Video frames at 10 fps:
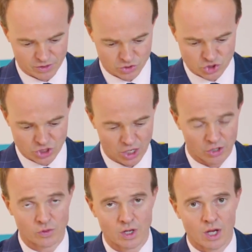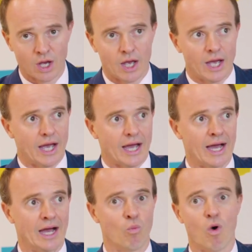So
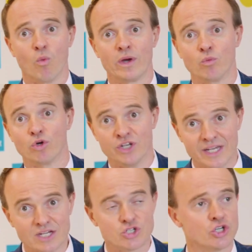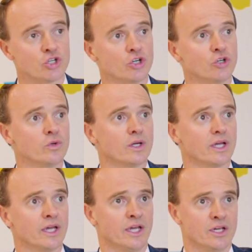what we would need to do
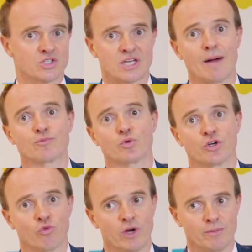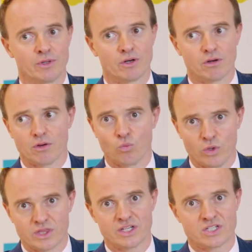is come to an agreement
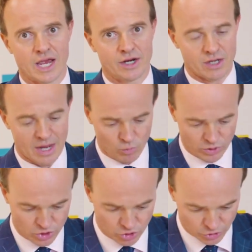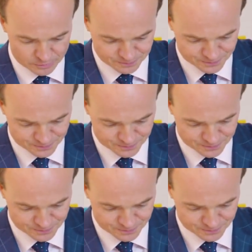with the tenant and with you.